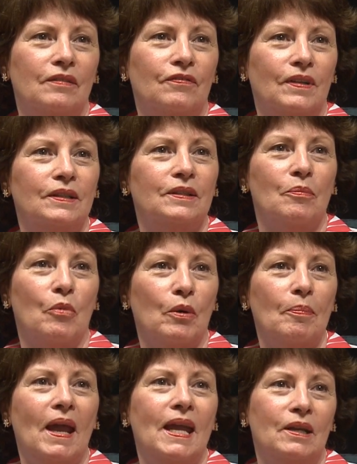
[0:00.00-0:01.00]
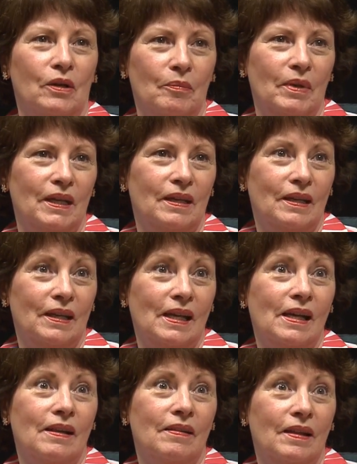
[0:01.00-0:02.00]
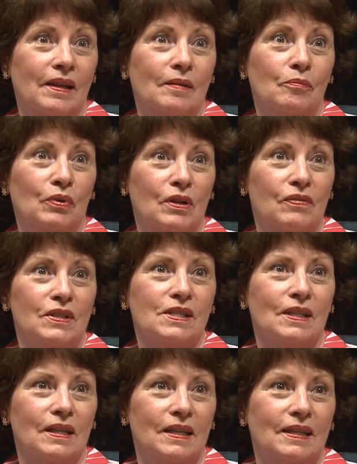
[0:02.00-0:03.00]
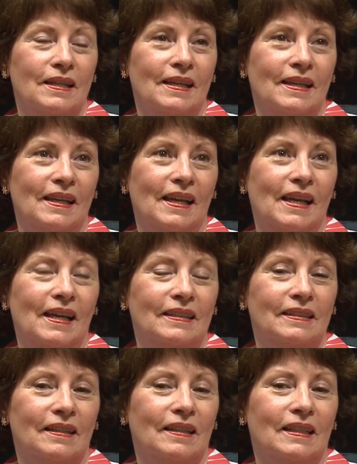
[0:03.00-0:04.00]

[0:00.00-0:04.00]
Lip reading: inflicted more pain on me than previously. And